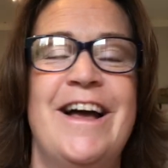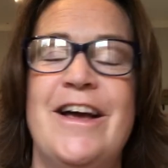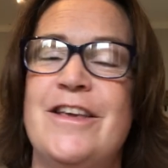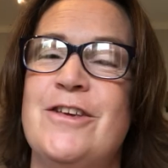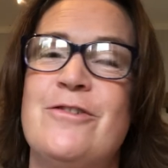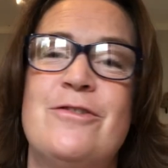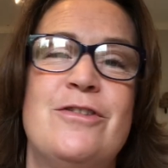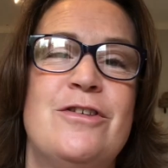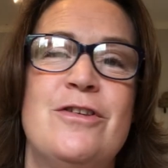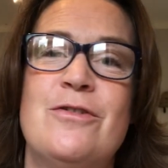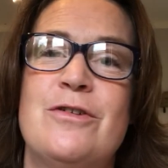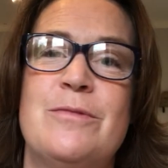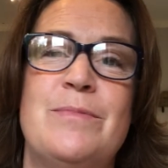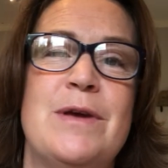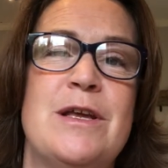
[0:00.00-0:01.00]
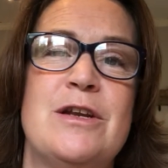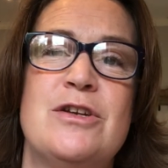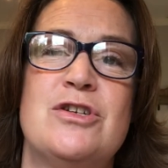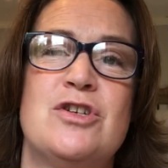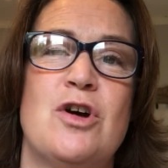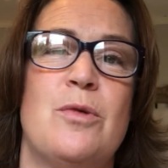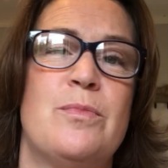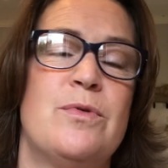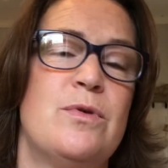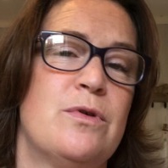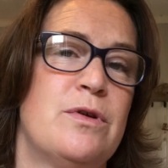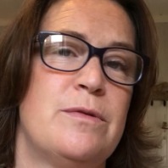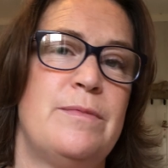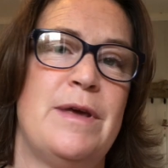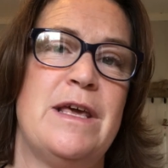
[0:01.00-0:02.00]
You could be in a shop, you
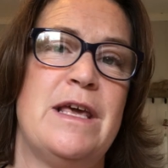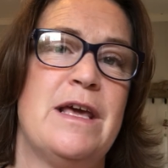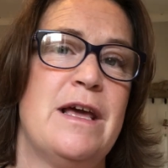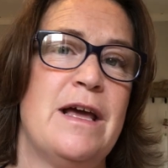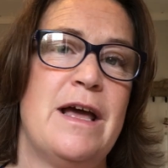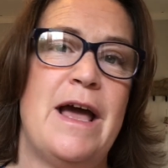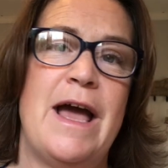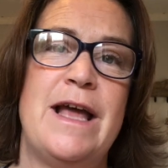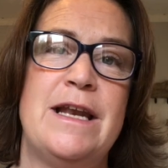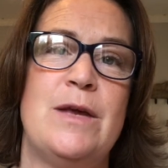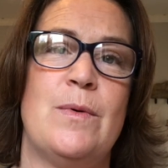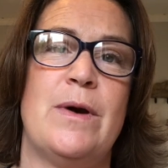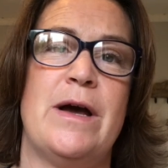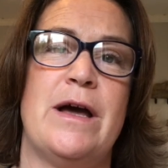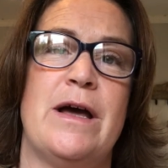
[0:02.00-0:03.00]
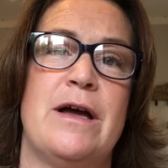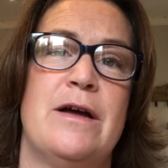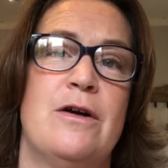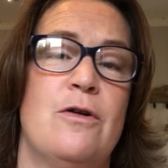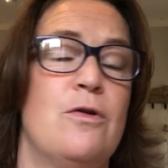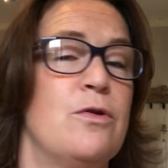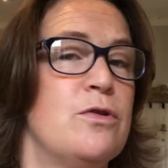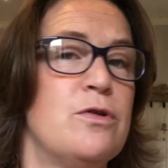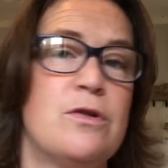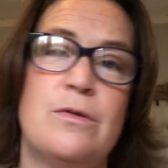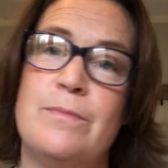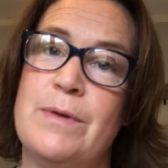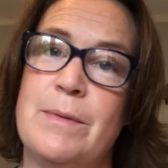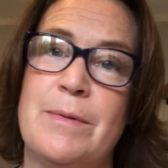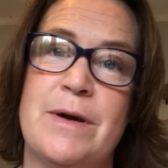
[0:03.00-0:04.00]
could be anywhere, or you
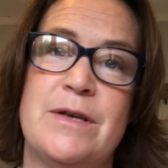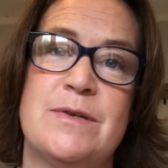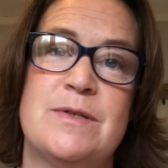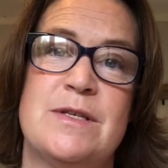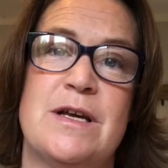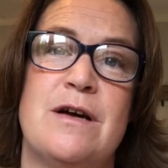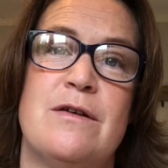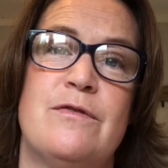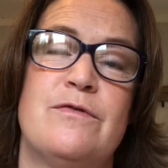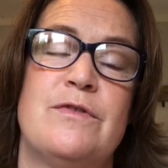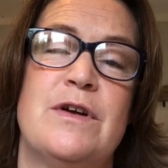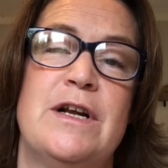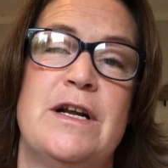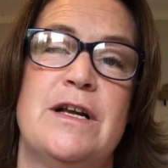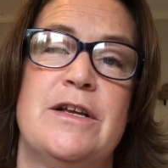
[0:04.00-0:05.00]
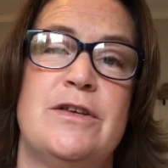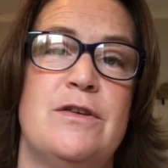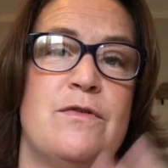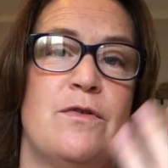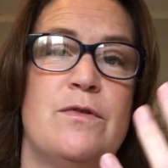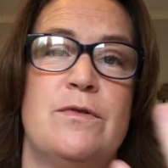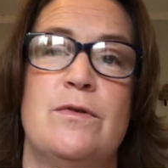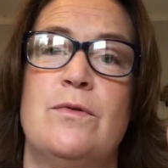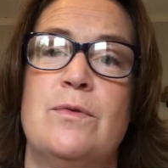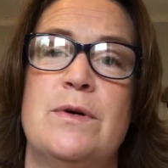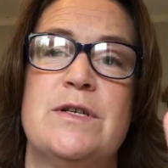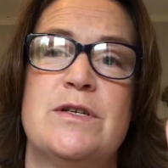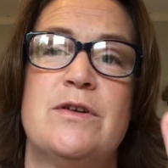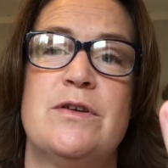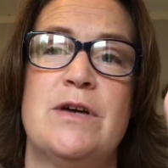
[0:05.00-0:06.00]
can be by yourself. You've
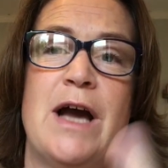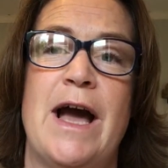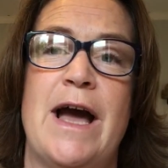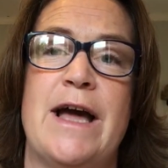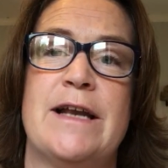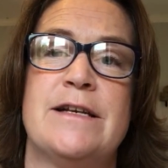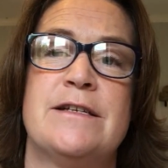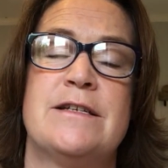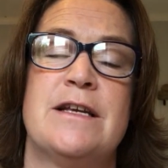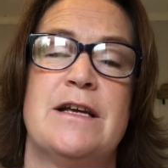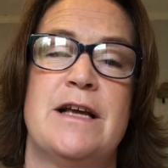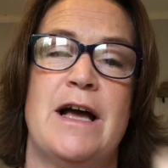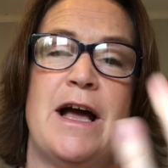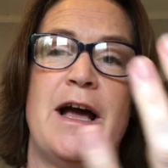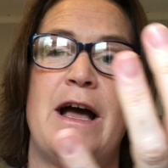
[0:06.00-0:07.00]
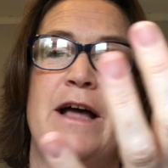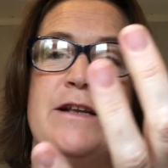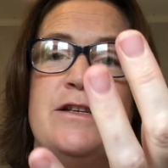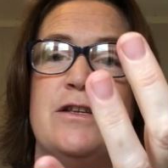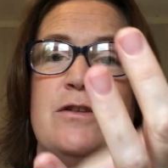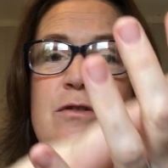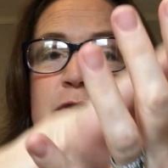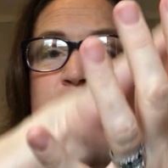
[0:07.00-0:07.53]
always got your hand and you